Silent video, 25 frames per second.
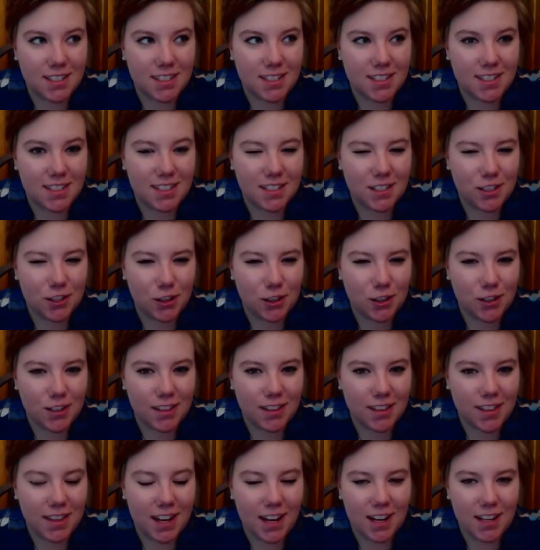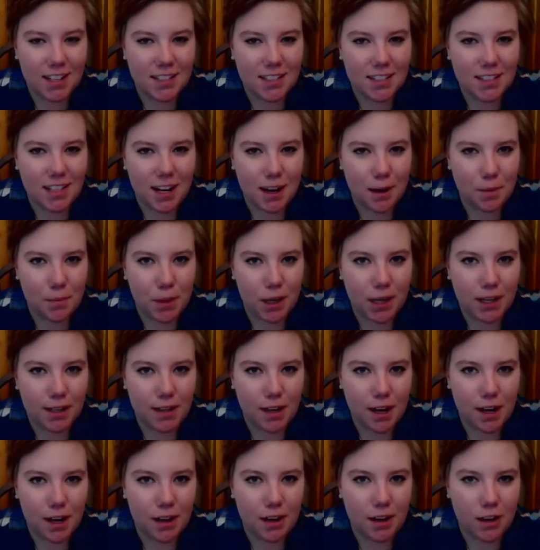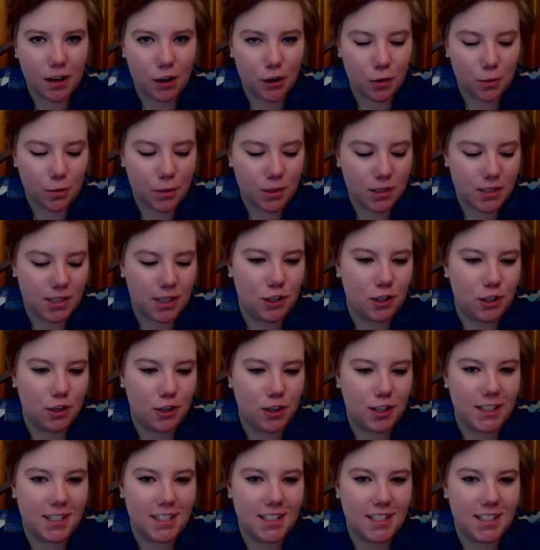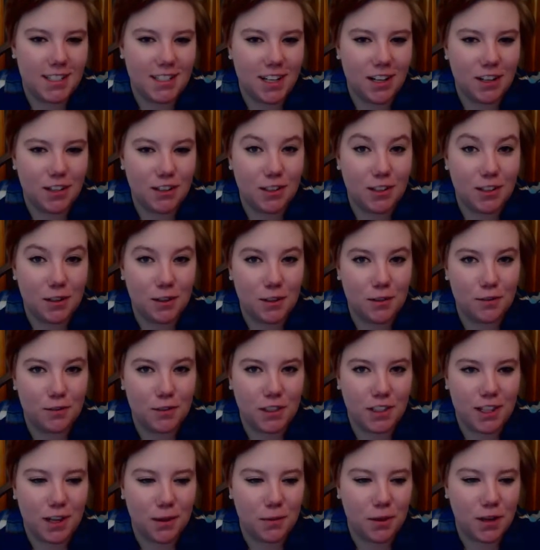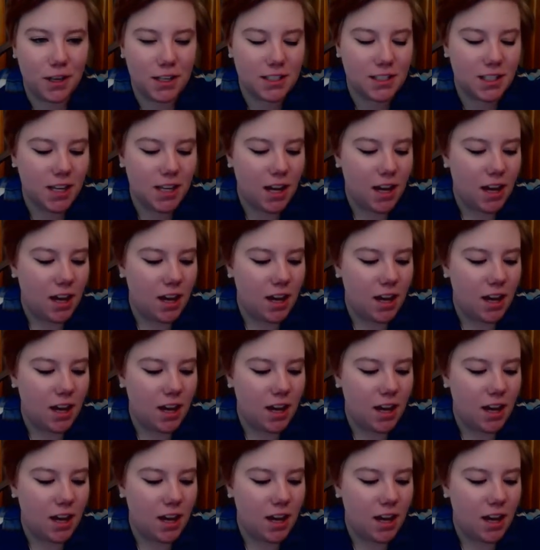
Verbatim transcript: certain things that I'm, like, not 100% sure on the details, so hopefully that works.